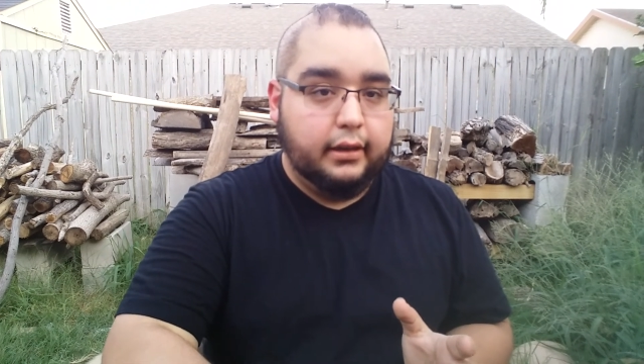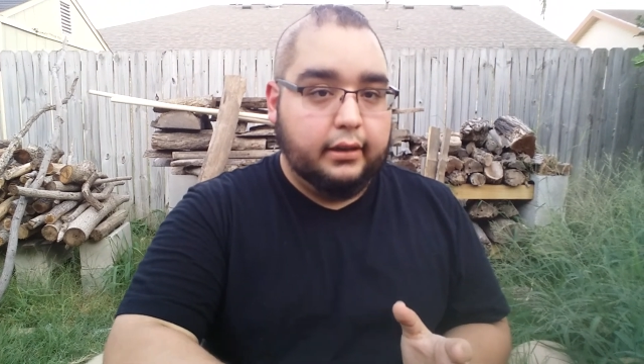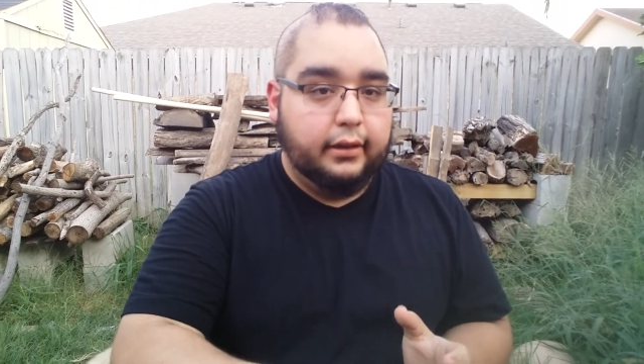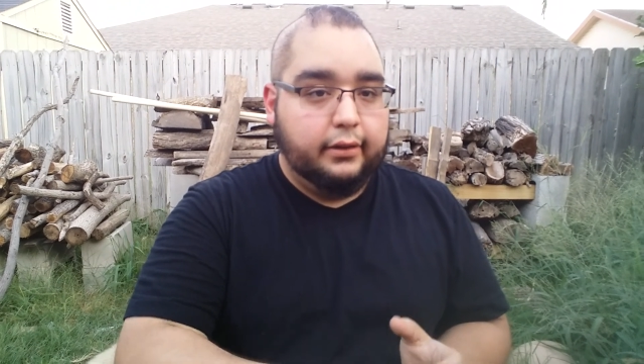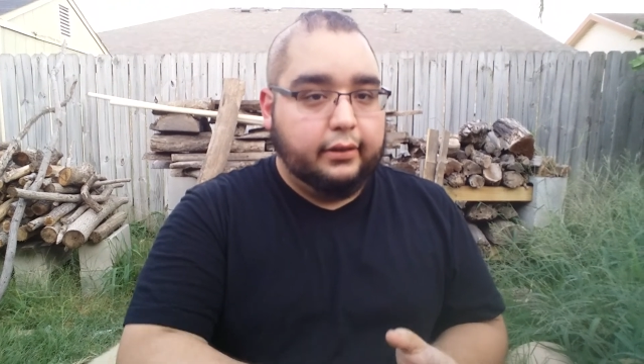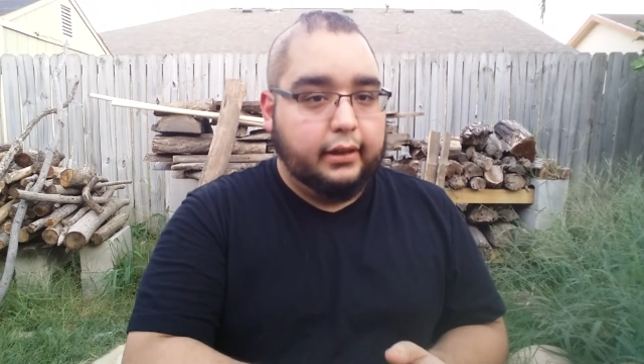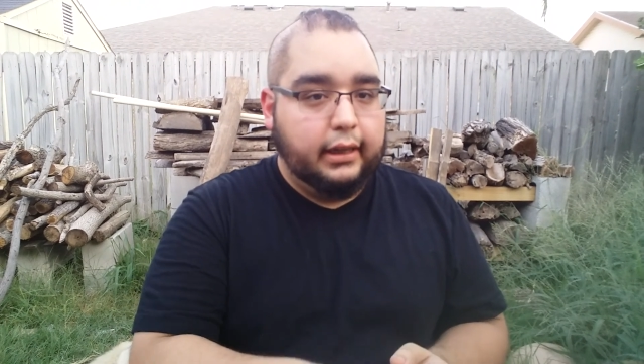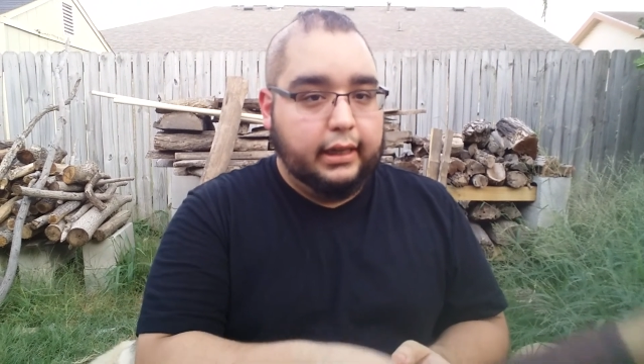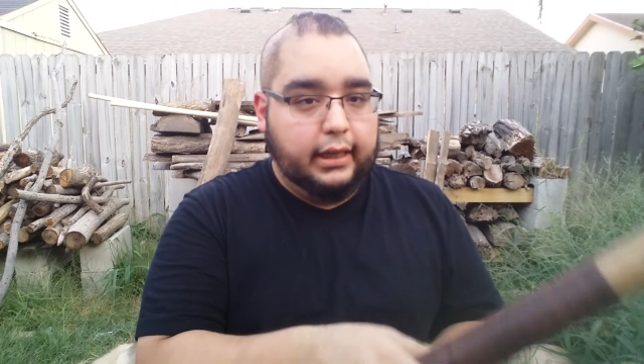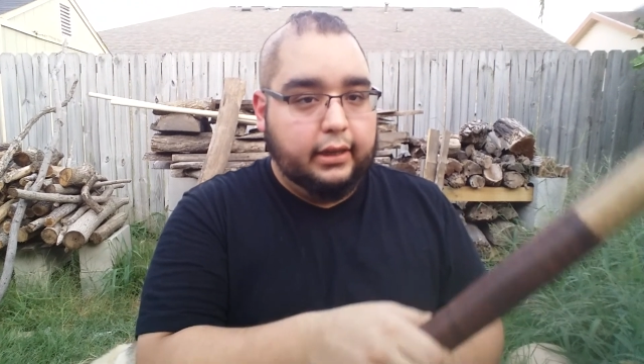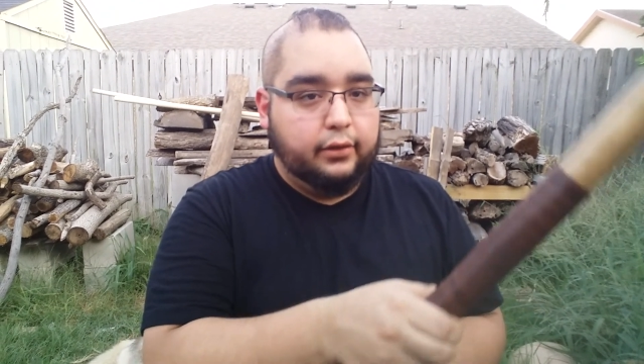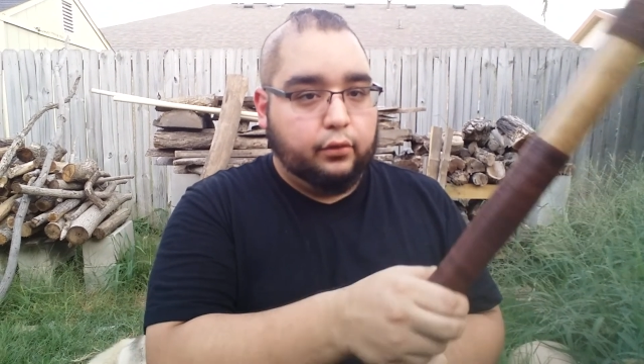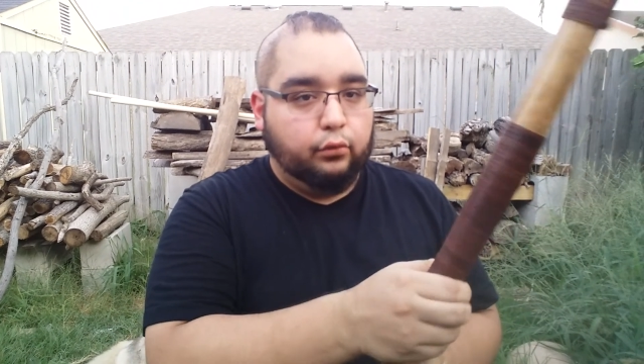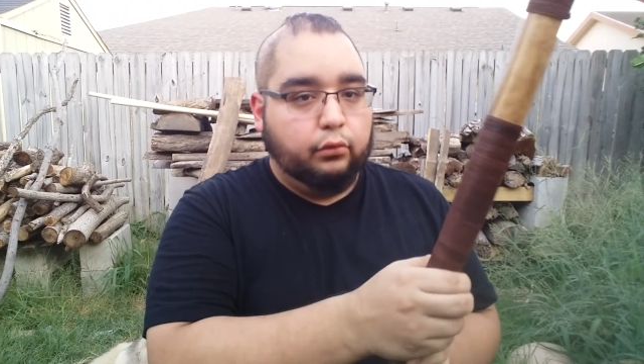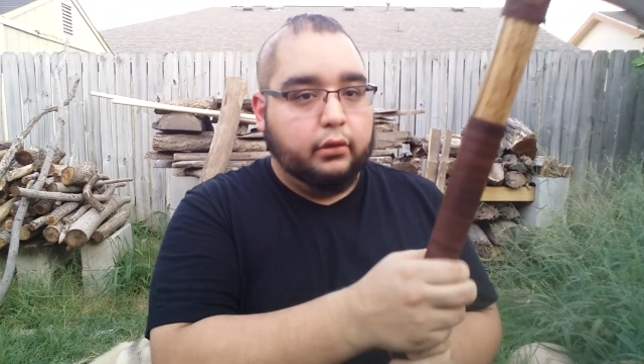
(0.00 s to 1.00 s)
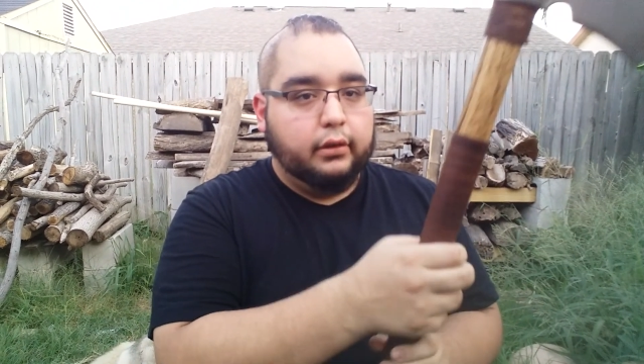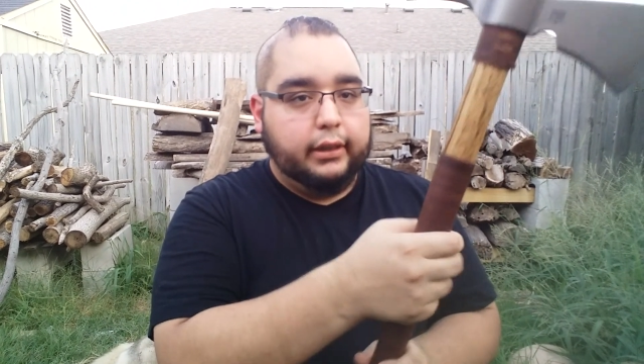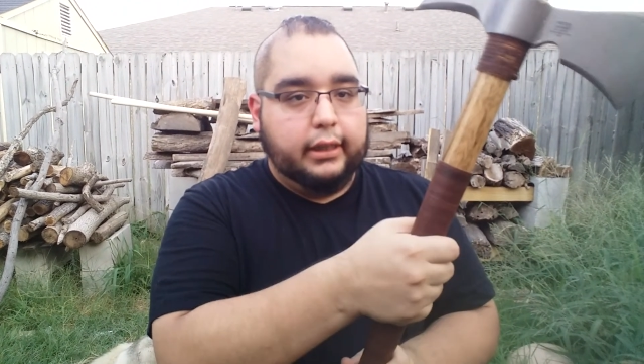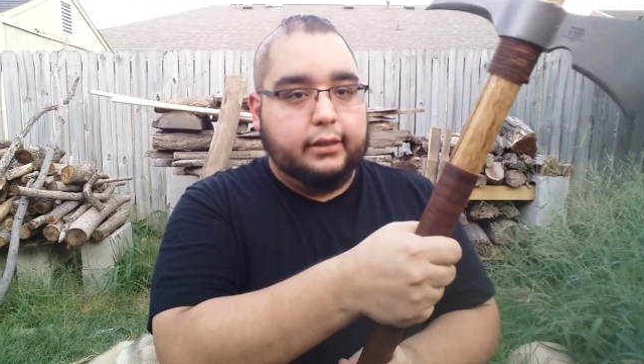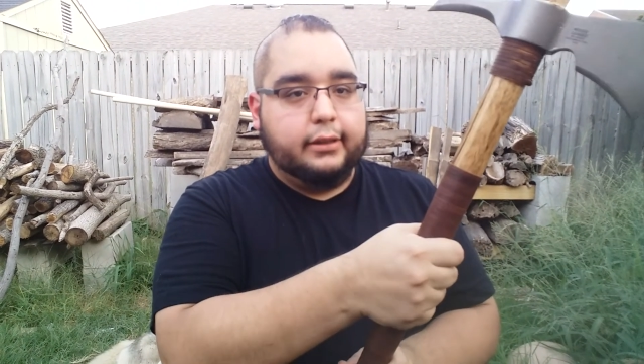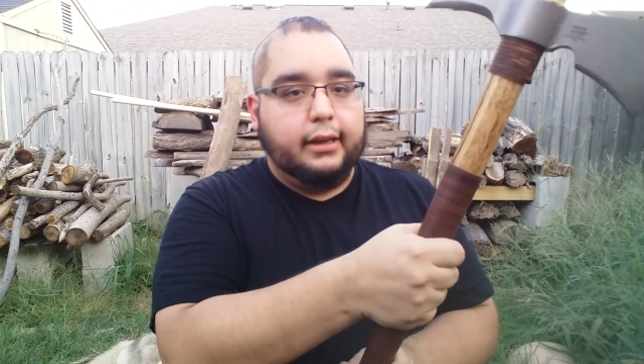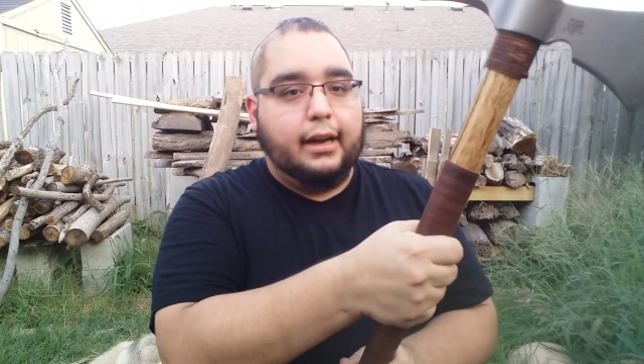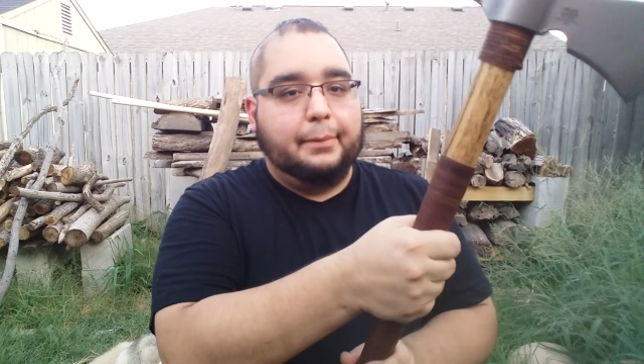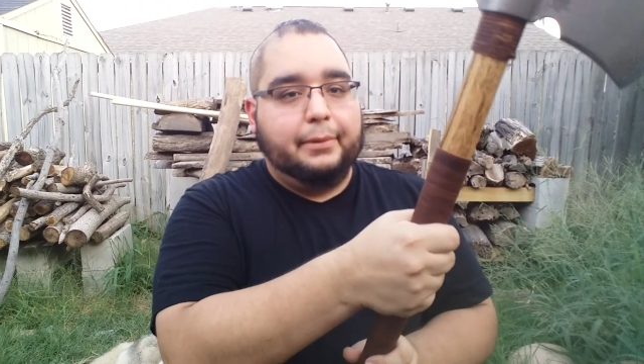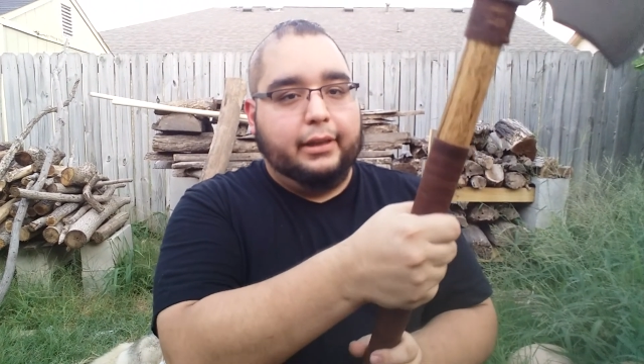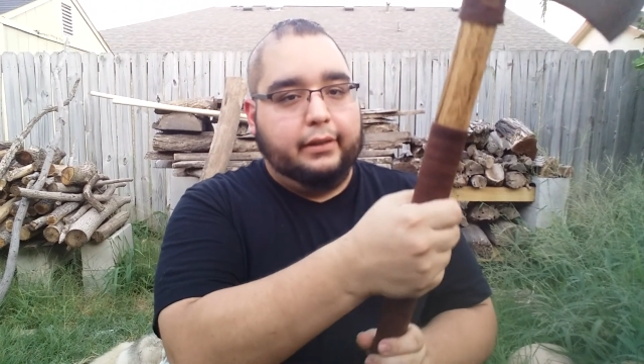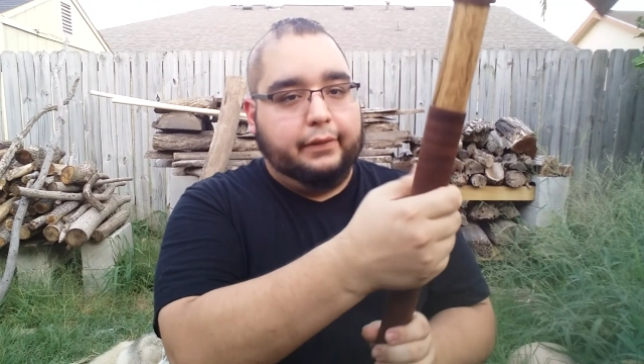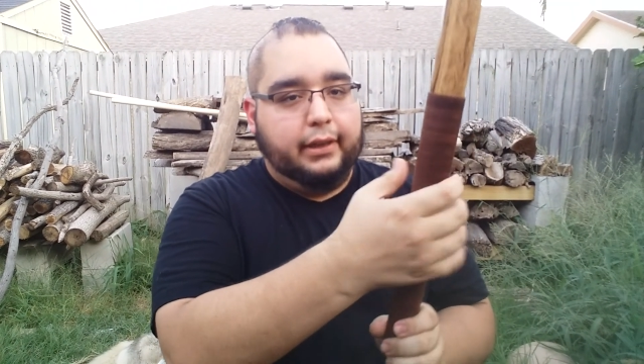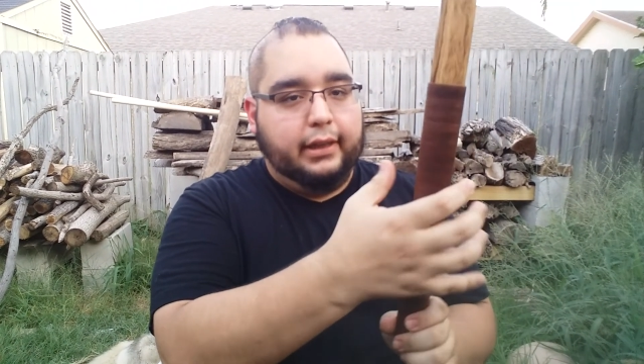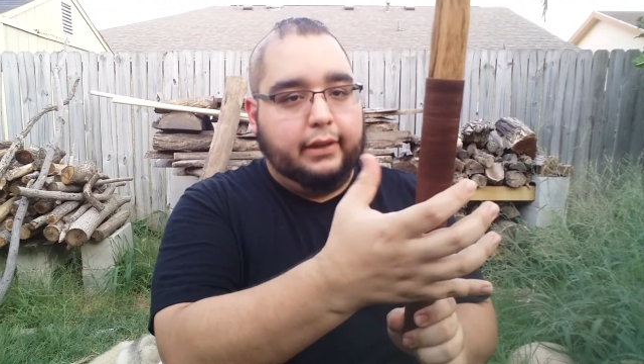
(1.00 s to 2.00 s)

This thing is really top heavy.